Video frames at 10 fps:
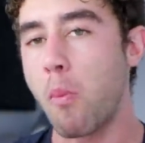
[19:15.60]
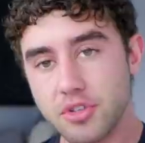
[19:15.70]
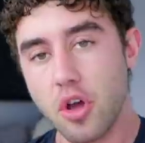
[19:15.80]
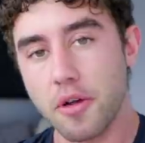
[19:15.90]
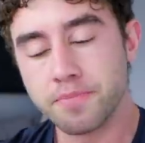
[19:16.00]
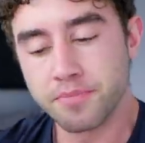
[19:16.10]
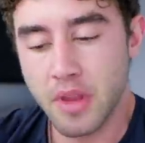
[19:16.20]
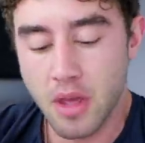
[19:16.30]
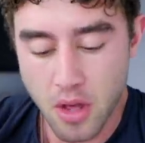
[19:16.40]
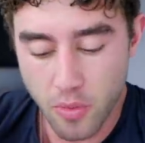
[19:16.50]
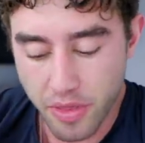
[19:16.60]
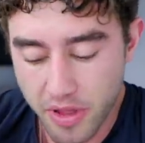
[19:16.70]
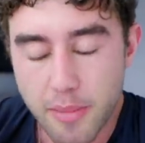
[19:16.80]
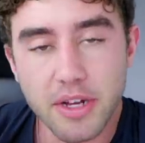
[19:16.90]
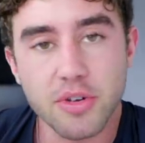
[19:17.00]
So, what I
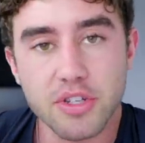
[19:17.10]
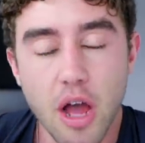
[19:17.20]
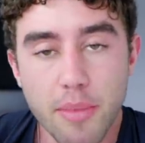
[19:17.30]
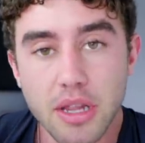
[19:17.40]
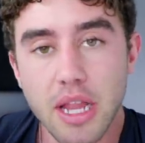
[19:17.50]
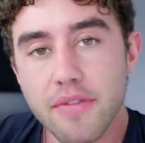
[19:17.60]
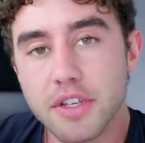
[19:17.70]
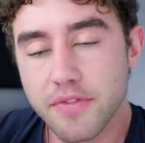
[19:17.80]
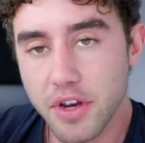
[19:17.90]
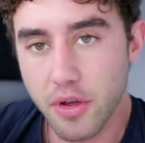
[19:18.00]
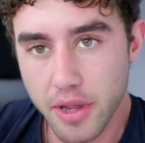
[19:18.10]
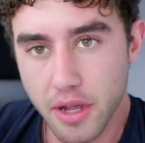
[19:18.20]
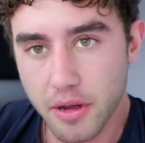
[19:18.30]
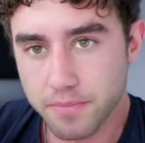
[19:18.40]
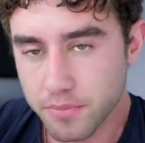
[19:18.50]
think I might do is I'm gonna leave this video
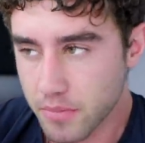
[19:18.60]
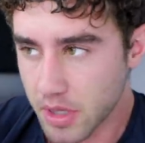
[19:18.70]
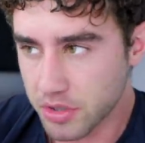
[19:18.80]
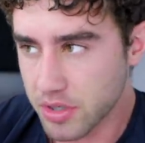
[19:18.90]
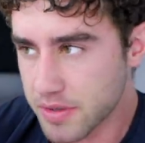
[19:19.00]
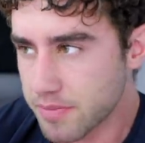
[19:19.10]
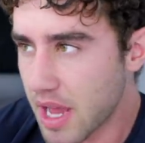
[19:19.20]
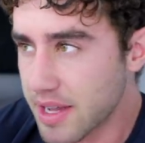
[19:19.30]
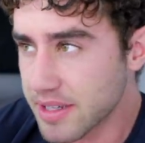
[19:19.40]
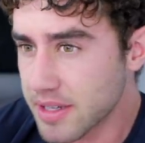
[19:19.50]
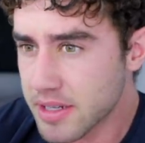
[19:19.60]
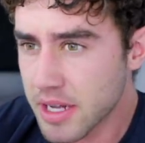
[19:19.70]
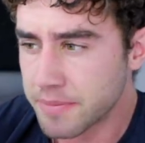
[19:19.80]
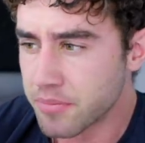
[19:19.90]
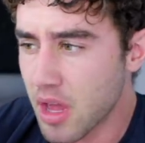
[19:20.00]
here, just as is,
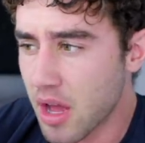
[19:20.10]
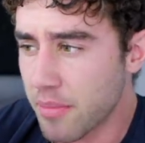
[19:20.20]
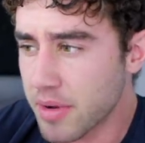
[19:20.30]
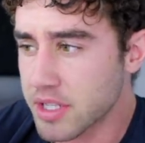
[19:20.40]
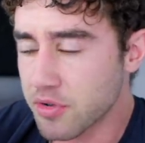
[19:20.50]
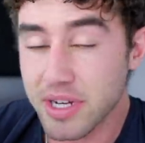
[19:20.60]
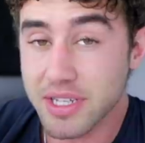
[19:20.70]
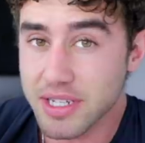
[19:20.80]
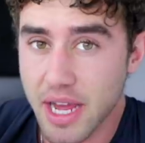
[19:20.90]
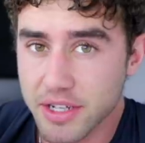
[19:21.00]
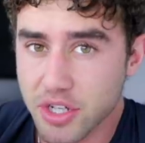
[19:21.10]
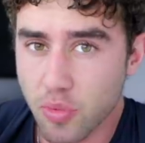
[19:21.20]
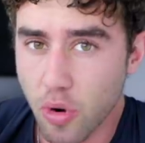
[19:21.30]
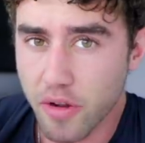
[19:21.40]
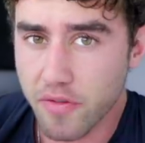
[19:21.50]
because the rest of the day is just
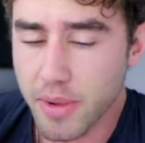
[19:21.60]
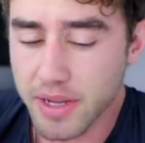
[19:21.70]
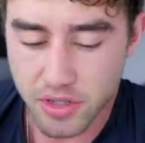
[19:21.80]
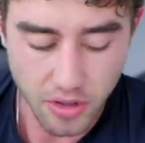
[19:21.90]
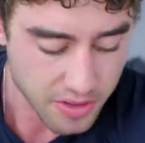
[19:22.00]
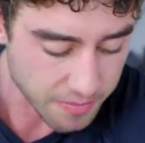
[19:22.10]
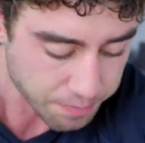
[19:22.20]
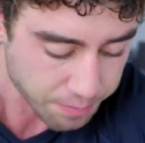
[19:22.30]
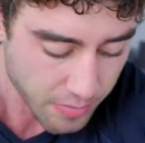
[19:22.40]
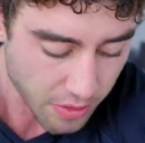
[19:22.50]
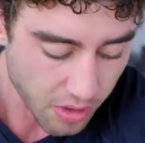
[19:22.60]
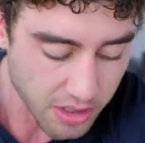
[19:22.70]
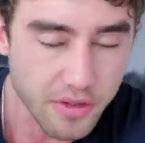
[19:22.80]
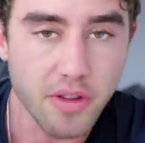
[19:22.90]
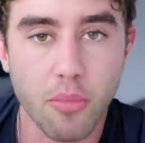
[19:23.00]
work for me. So it's
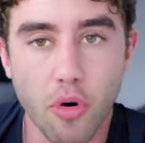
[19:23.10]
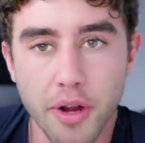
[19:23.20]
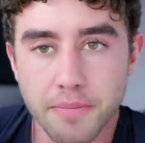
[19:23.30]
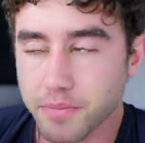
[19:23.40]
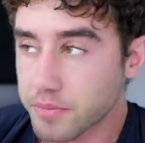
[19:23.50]
relatively boring.